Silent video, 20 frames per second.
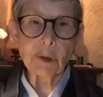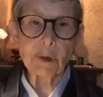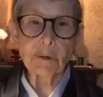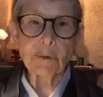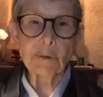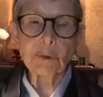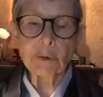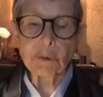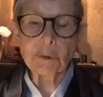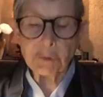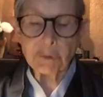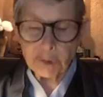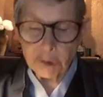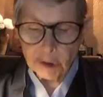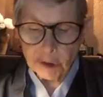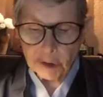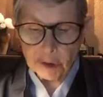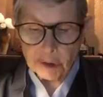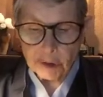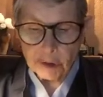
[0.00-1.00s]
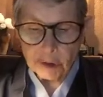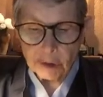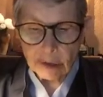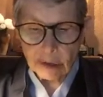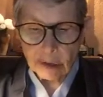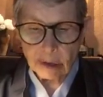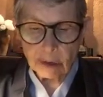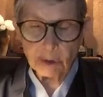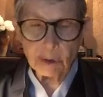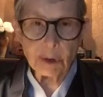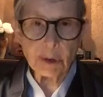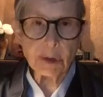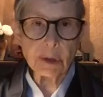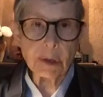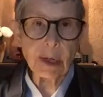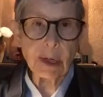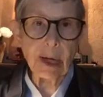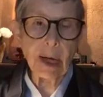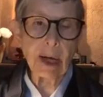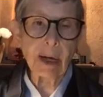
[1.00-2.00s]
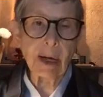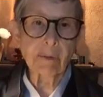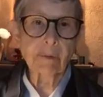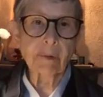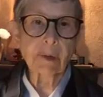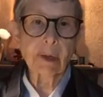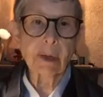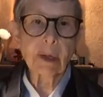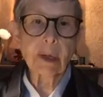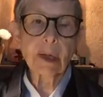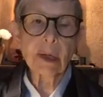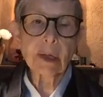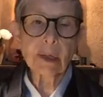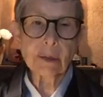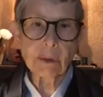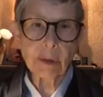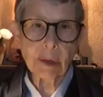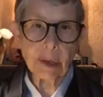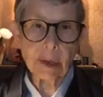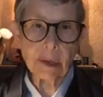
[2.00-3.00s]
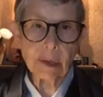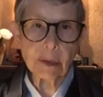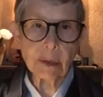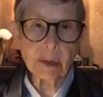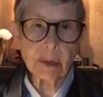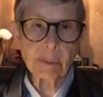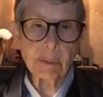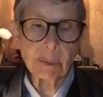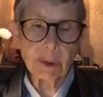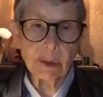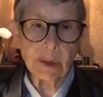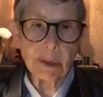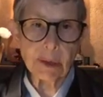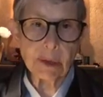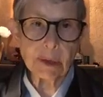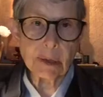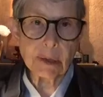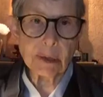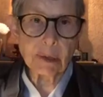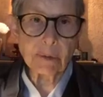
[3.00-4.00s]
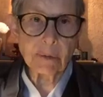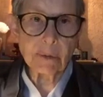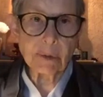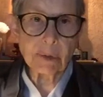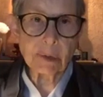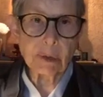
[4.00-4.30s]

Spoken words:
through first in order to have a direct experience of